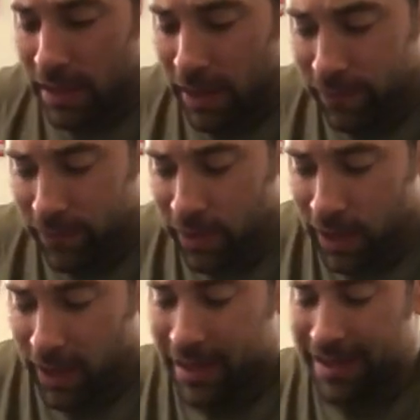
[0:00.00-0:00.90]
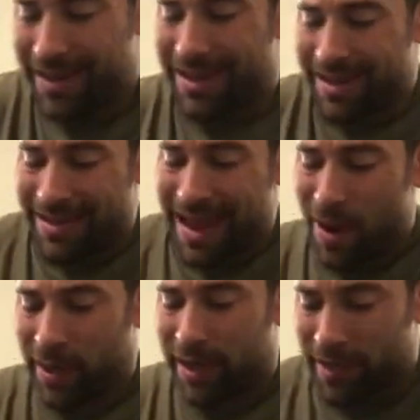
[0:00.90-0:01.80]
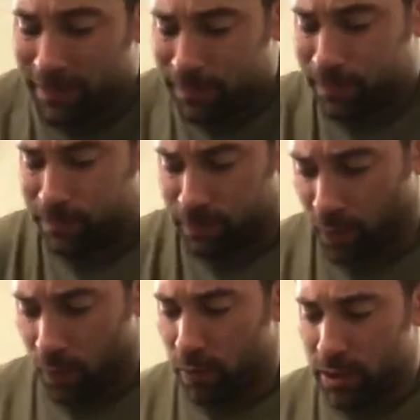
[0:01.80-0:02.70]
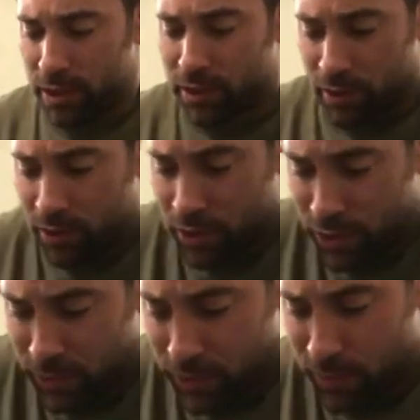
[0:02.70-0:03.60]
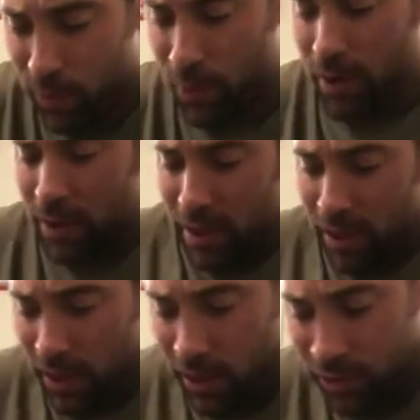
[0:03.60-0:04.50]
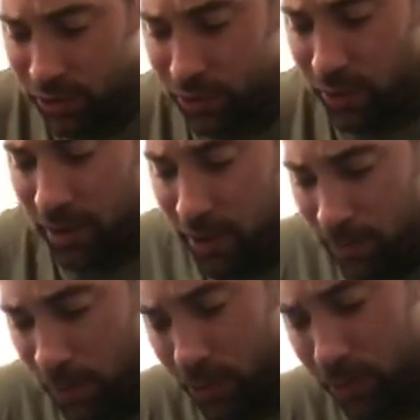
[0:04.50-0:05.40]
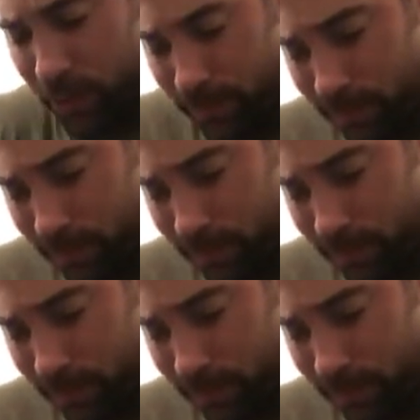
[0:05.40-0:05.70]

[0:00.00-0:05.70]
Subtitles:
I can really start to use a more concentrated approach